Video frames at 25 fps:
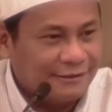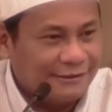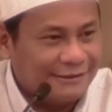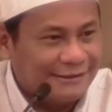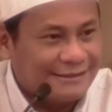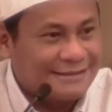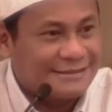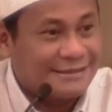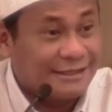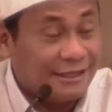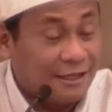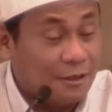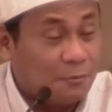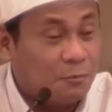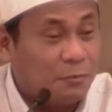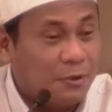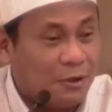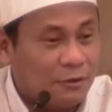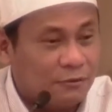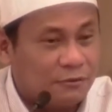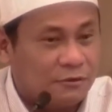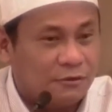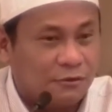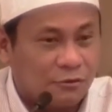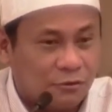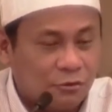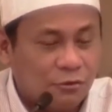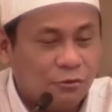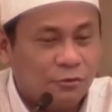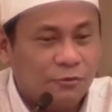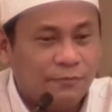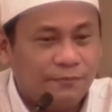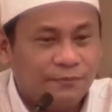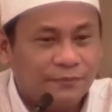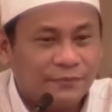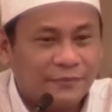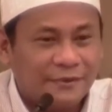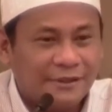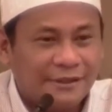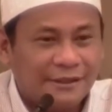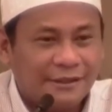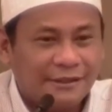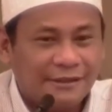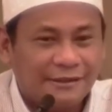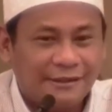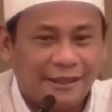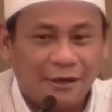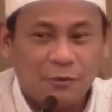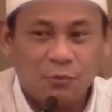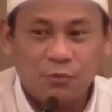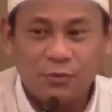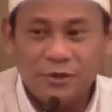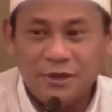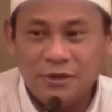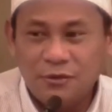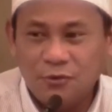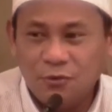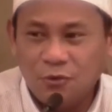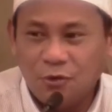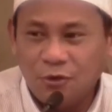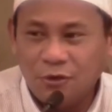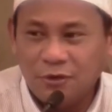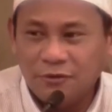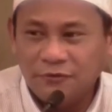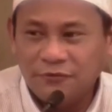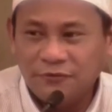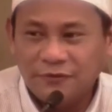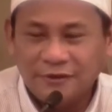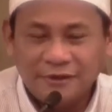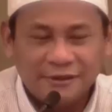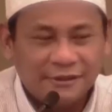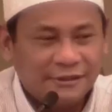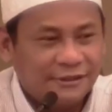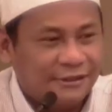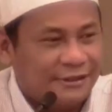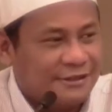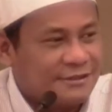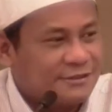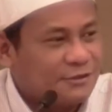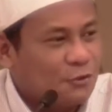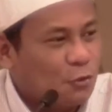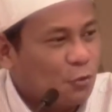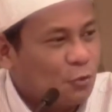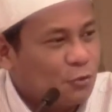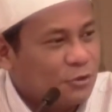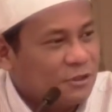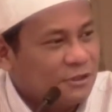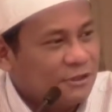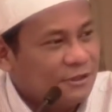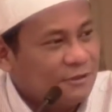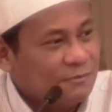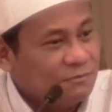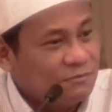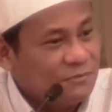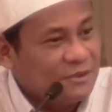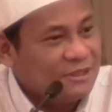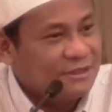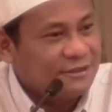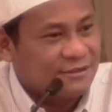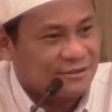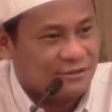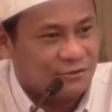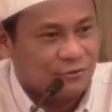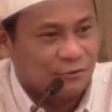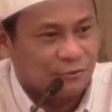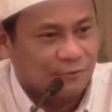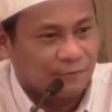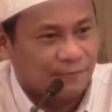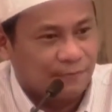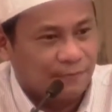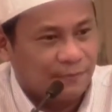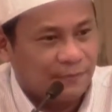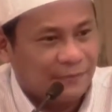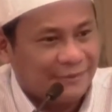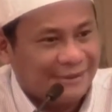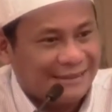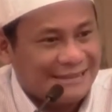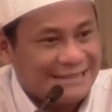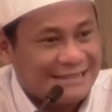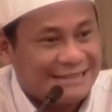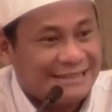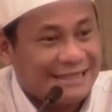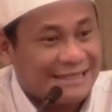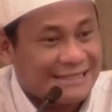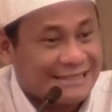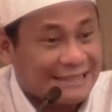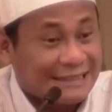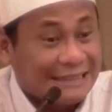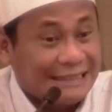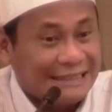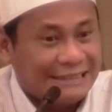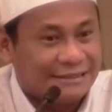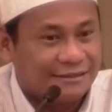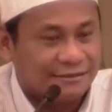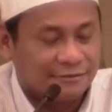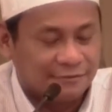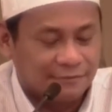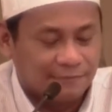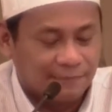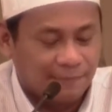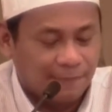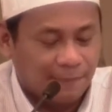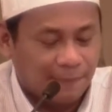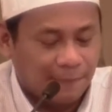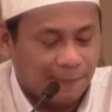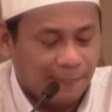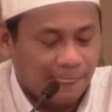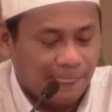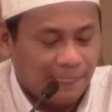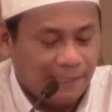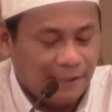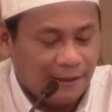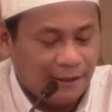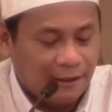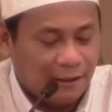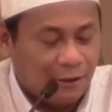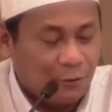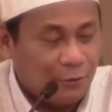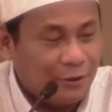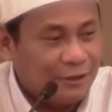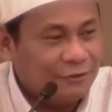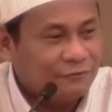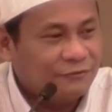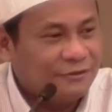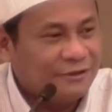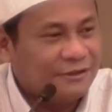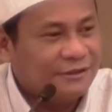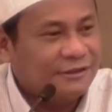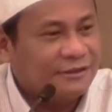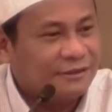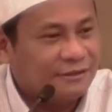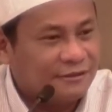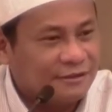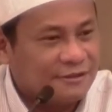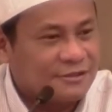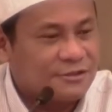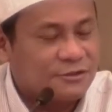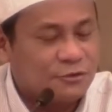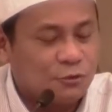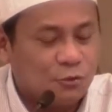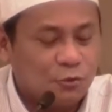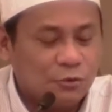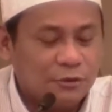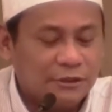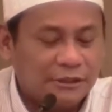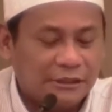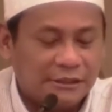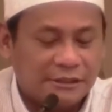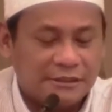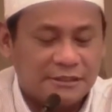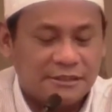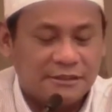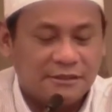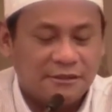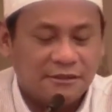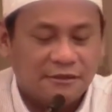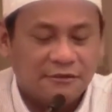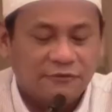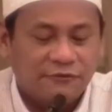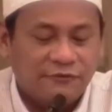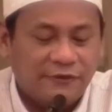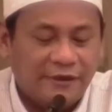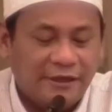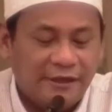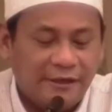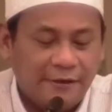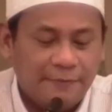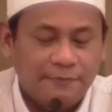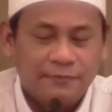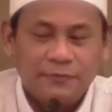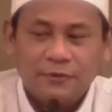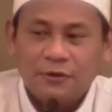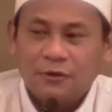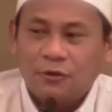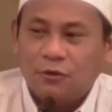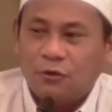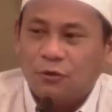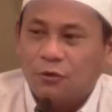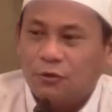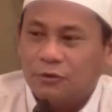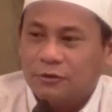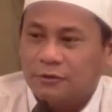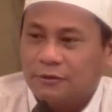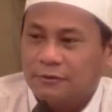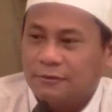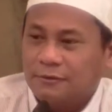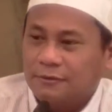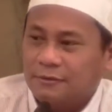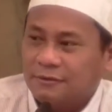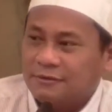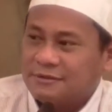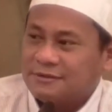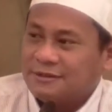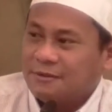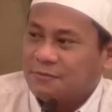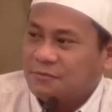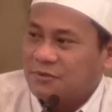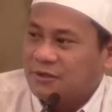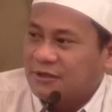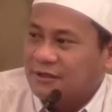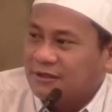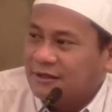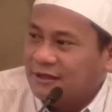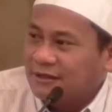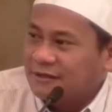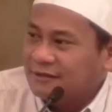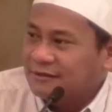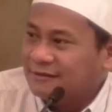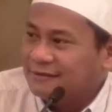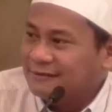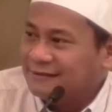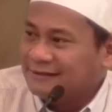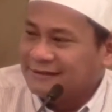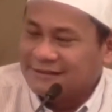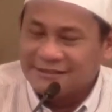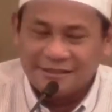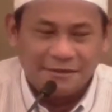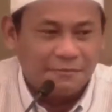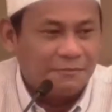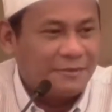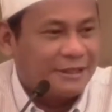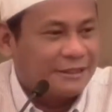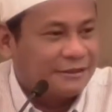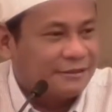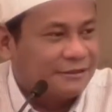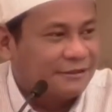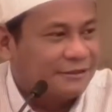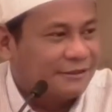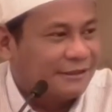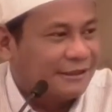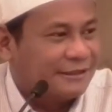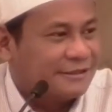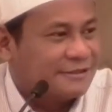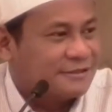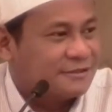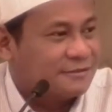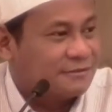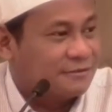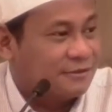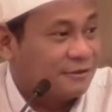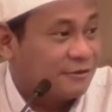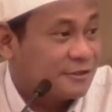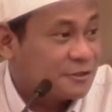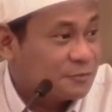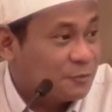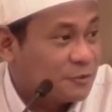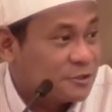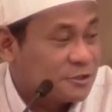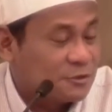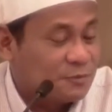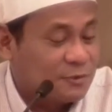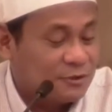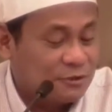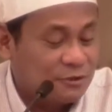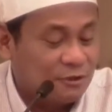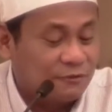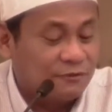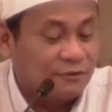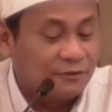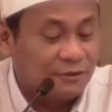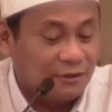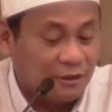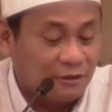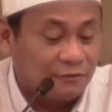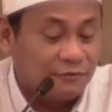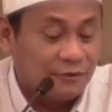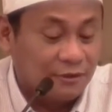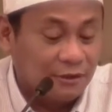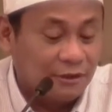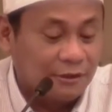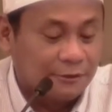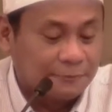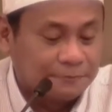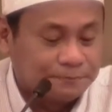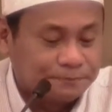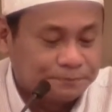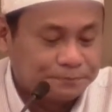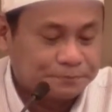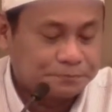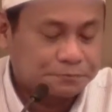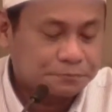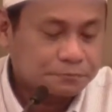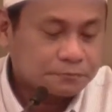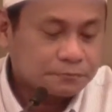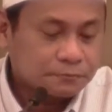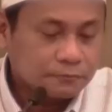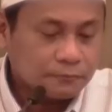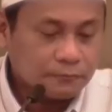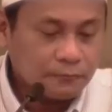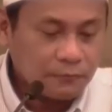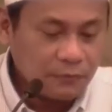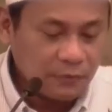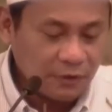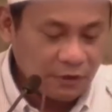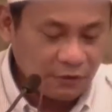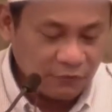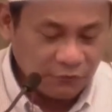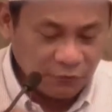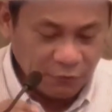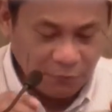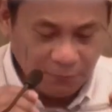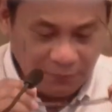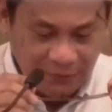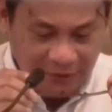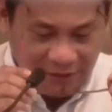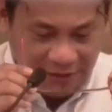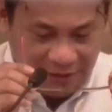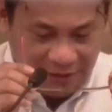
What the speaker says: is about the ruh that we know of is only minuscule, it's just a little. However, the soul is the affair or something that is the matter that is the responsibility of Allah. So,